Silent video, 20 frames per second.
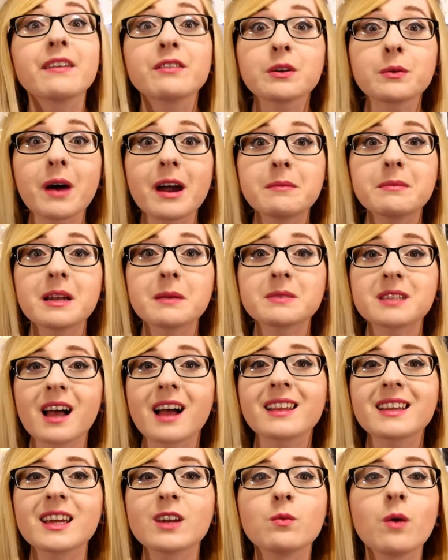Hi everyone, my name is
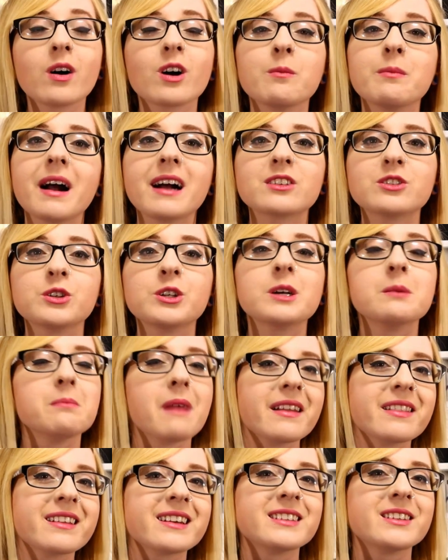Holly and welcome back to your
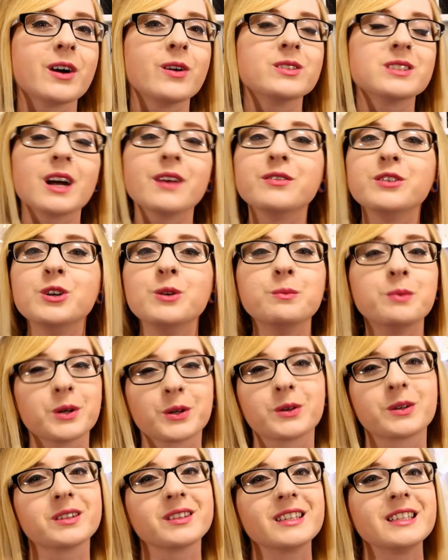monthly dose of new
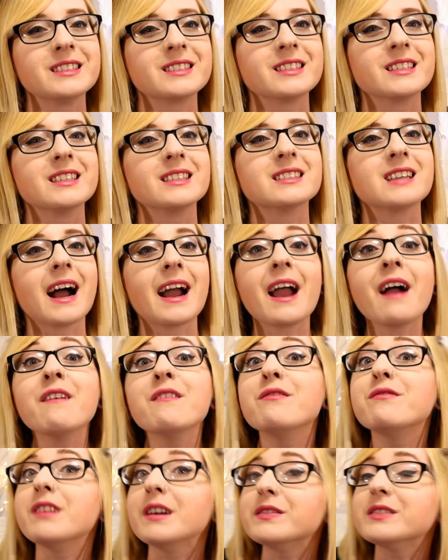book releases. I
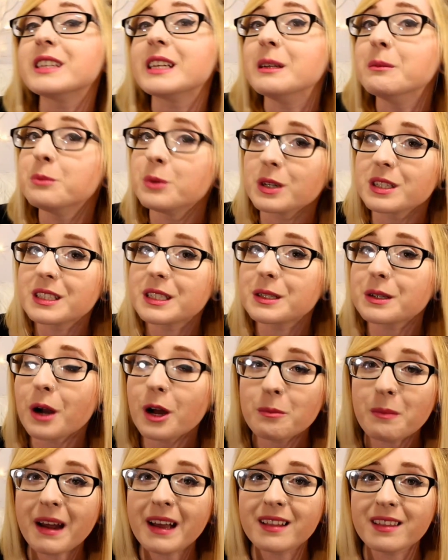have 15 books here
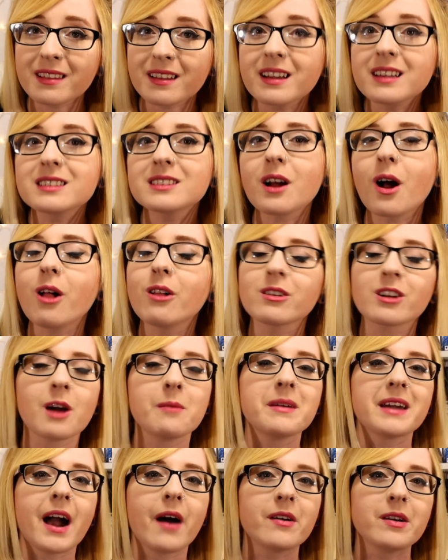on my list, all
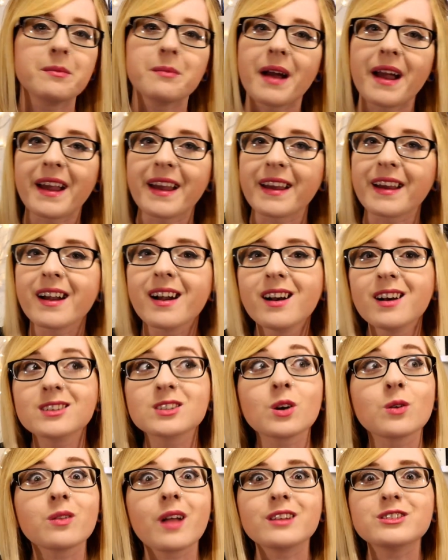coming out in May.
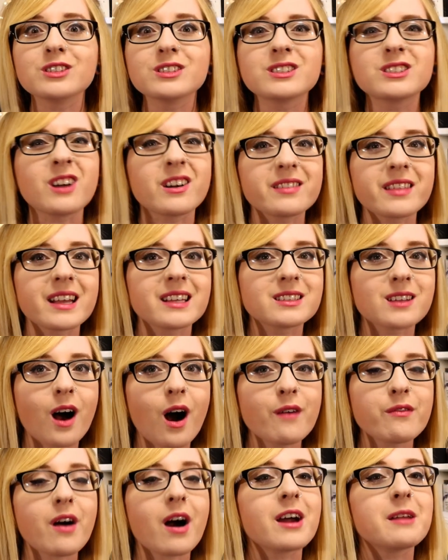So let's just start things
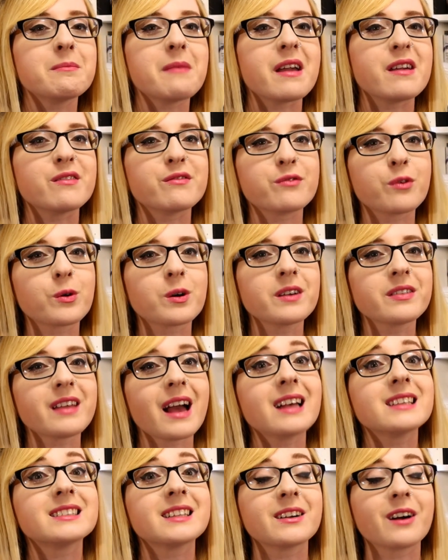off on May 4th
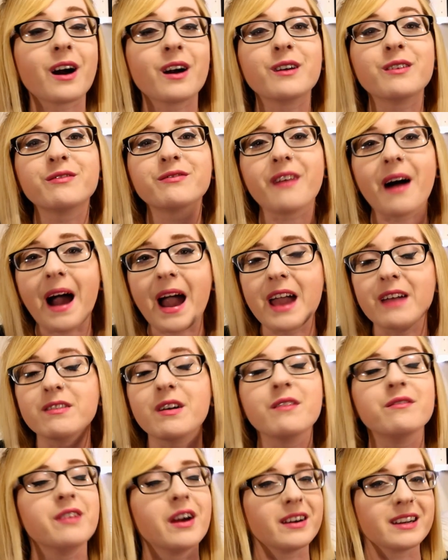as there are
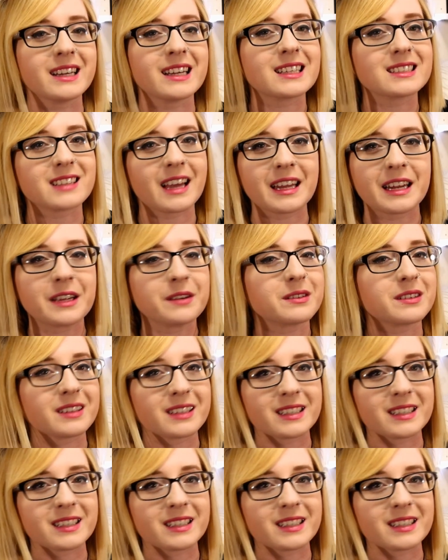five very exciting